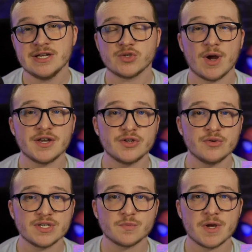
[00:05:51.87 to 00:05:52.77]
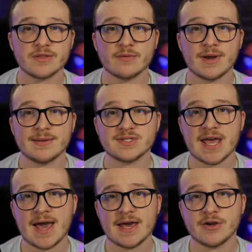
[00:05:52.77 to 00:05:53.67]
So I do expect the Rams
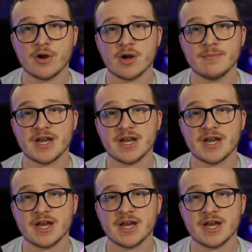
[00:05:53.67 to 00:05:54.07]
to add an arm,